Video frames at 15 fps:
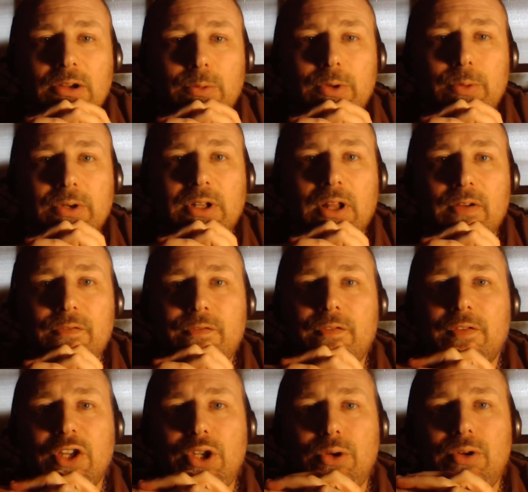We would love
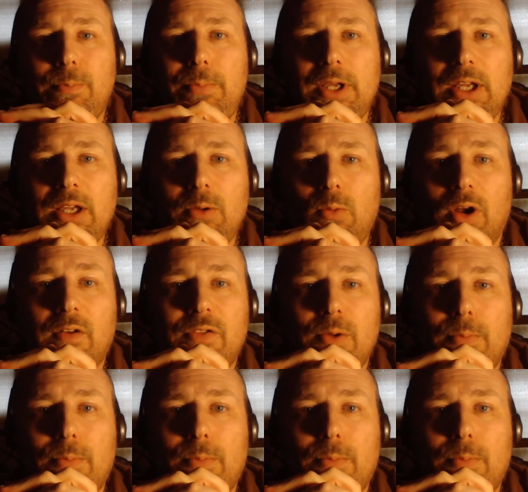for you to be one of